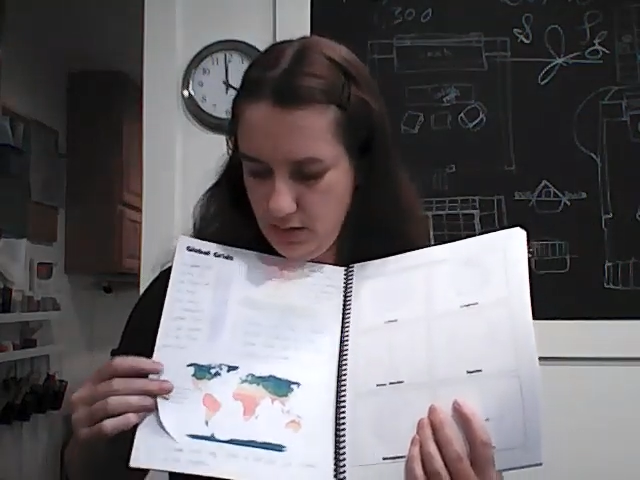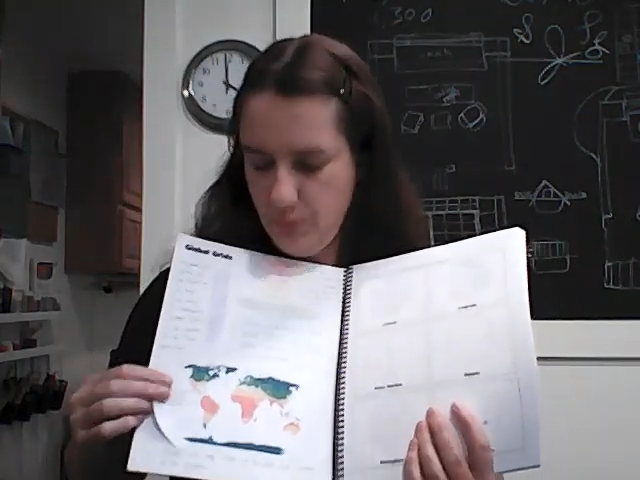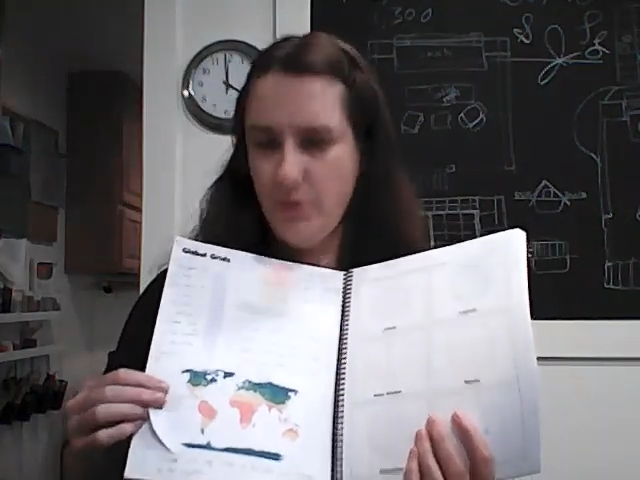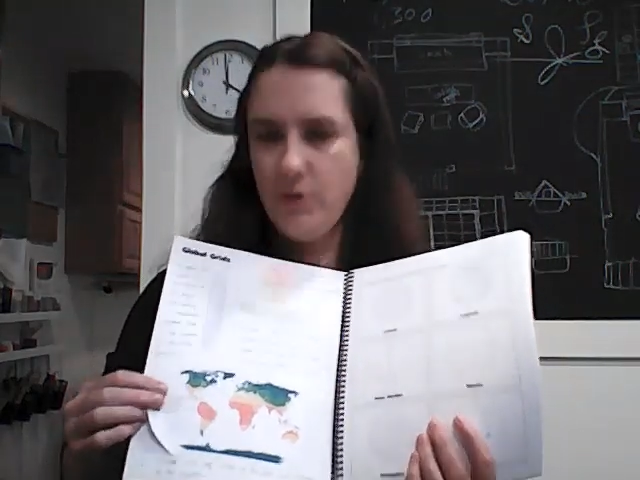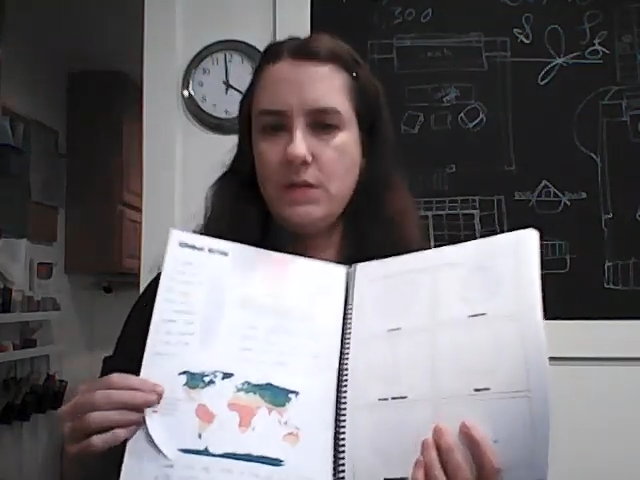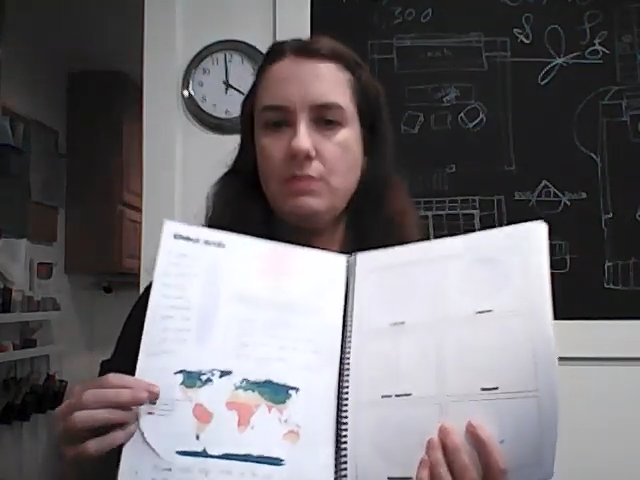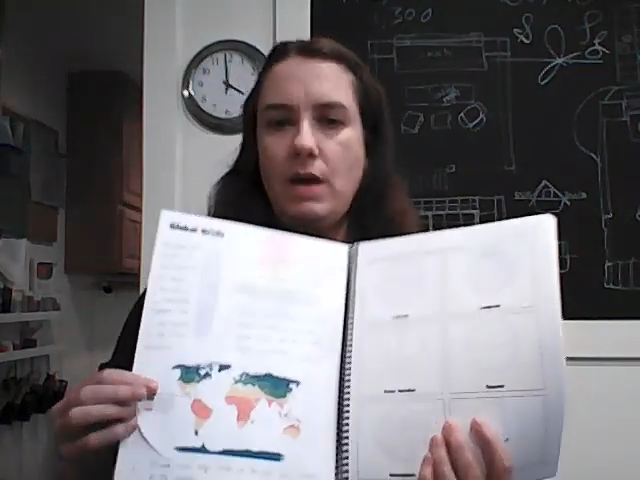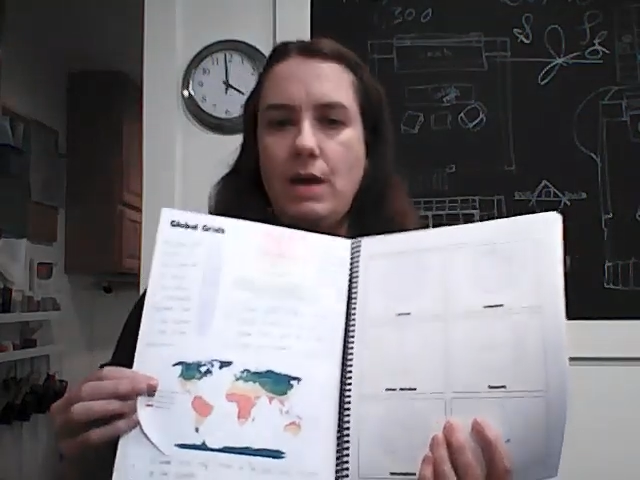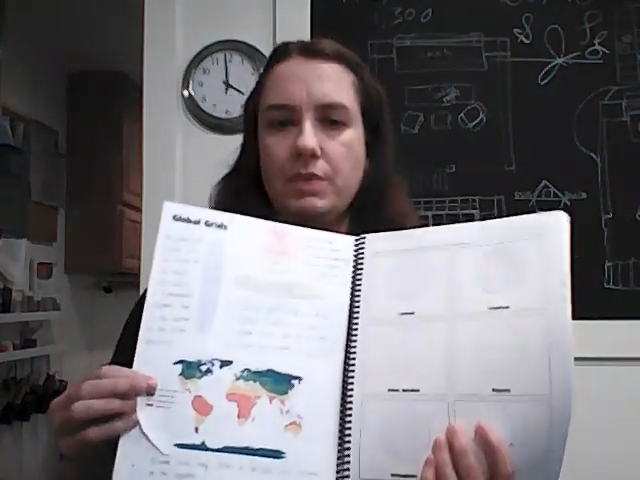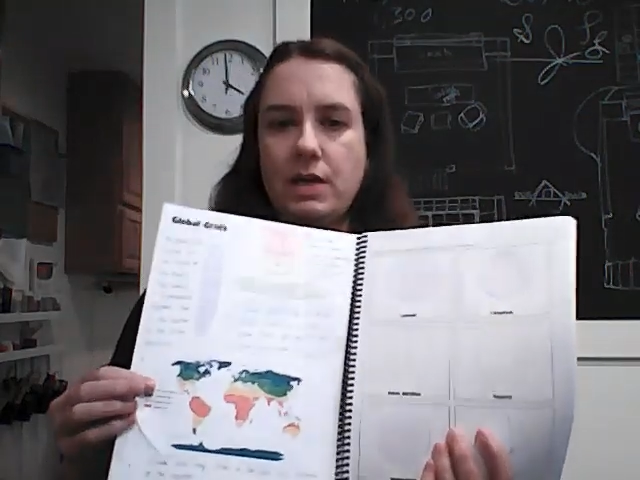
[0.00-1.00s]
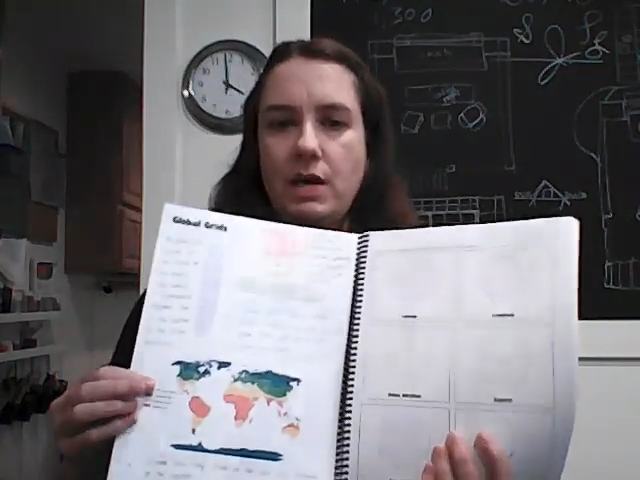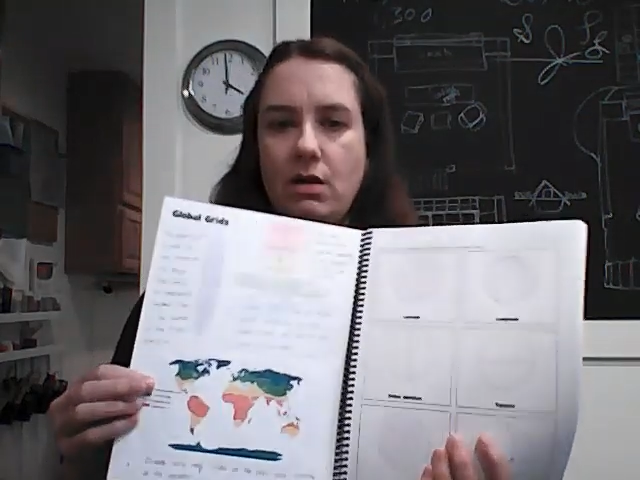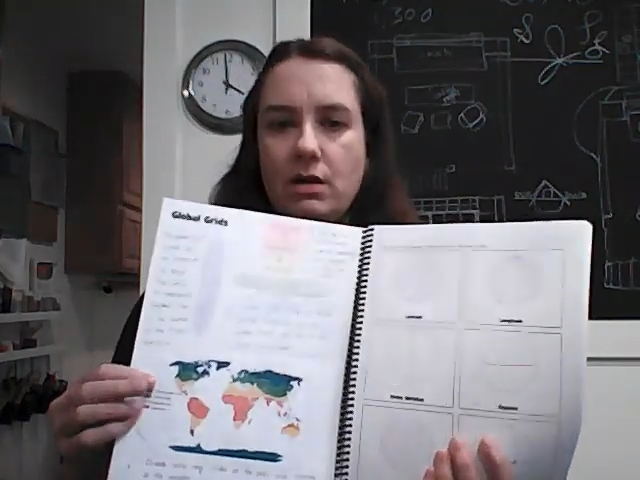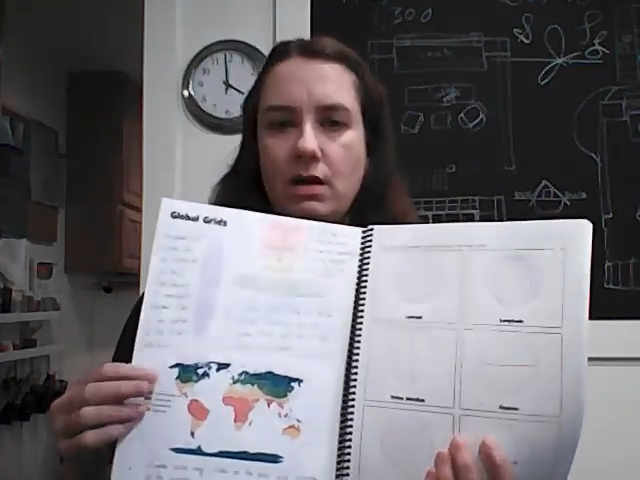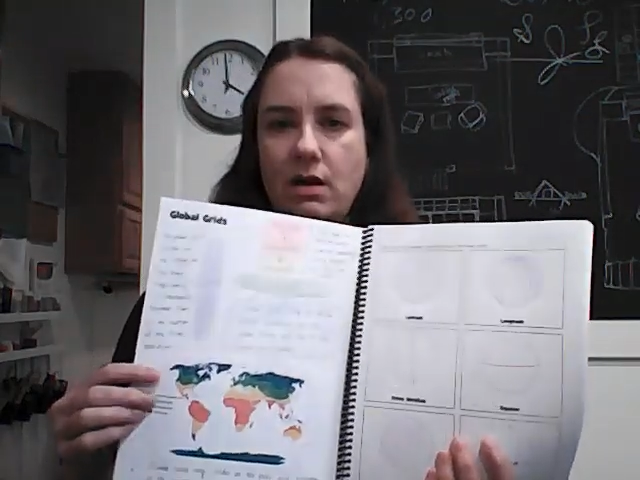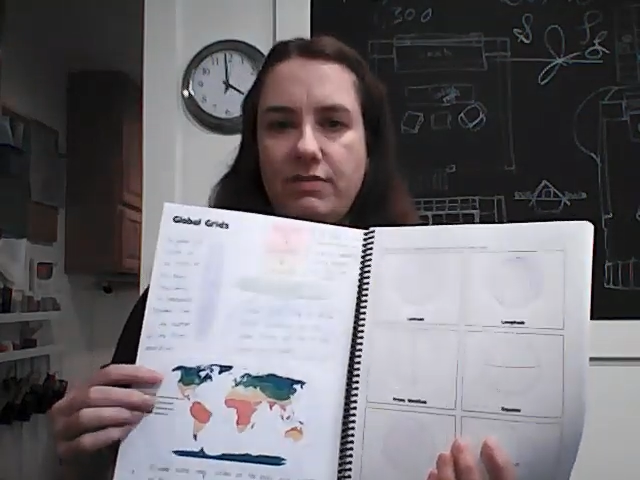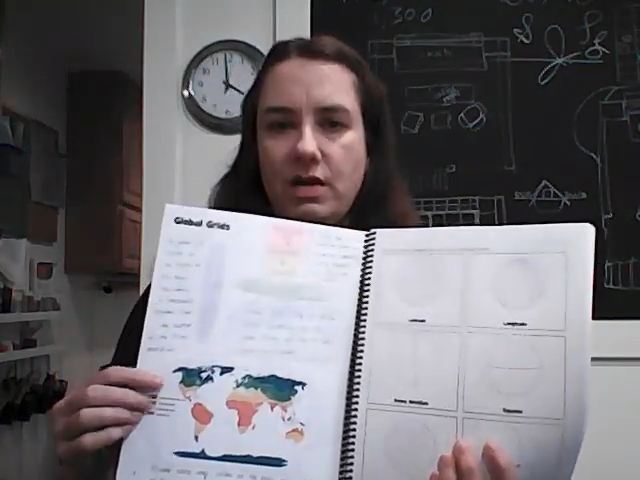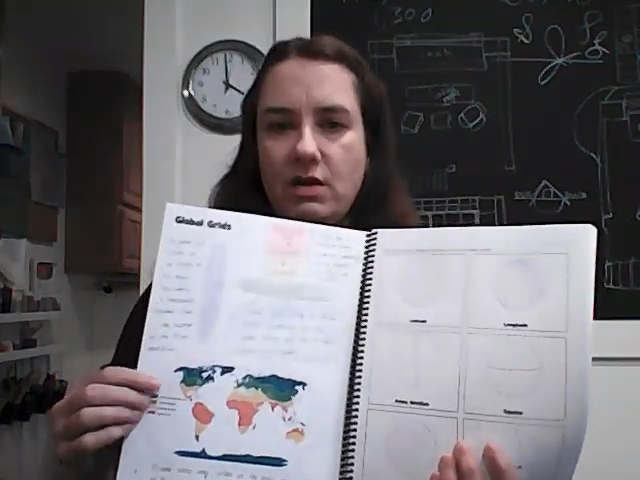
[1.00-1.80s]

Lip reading: is a printed map that Karen got off the